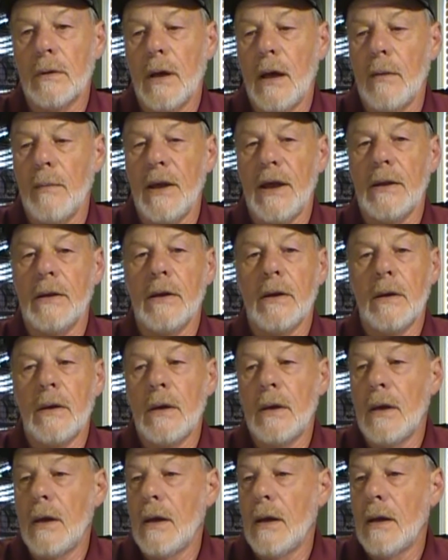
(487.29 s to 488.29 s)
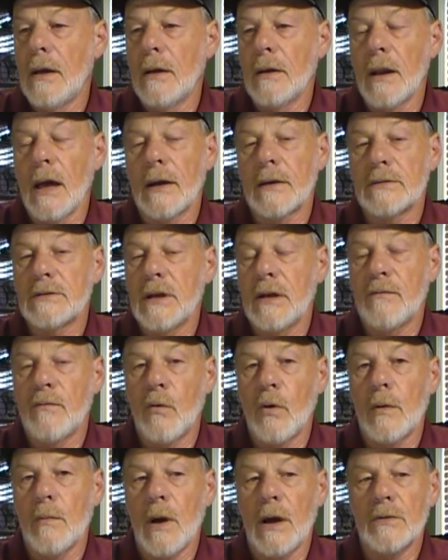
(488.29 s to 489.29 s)
I mean, like I said
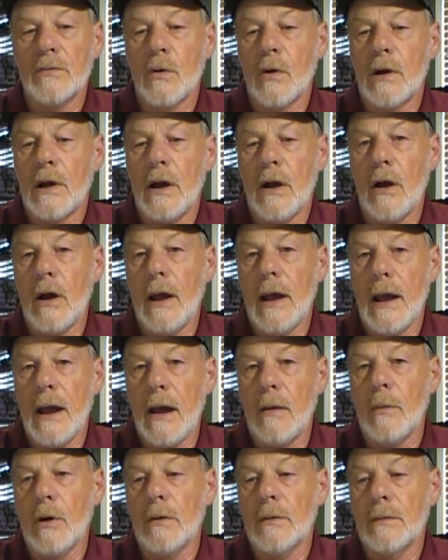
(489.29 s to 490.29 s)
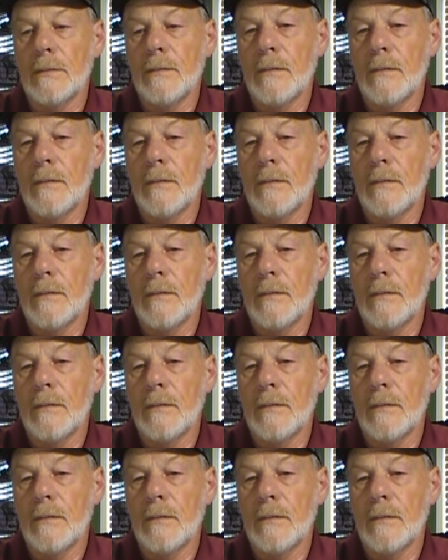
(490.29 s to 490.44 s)
before, you might as well carry a hammer.